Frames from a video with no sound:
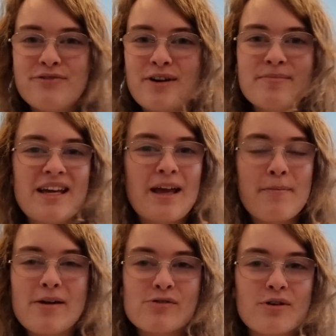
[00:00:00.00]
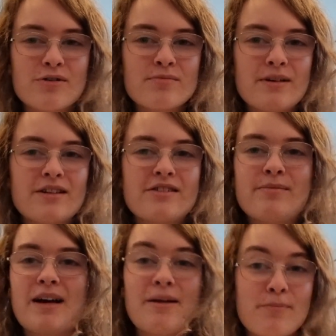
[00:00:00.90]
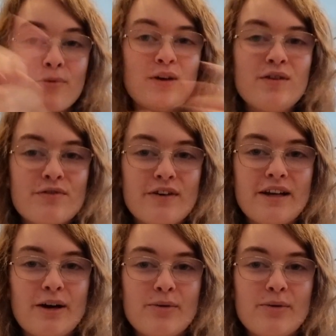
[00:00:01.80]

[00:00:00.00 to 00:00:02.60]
fun making pictures because in my previous video,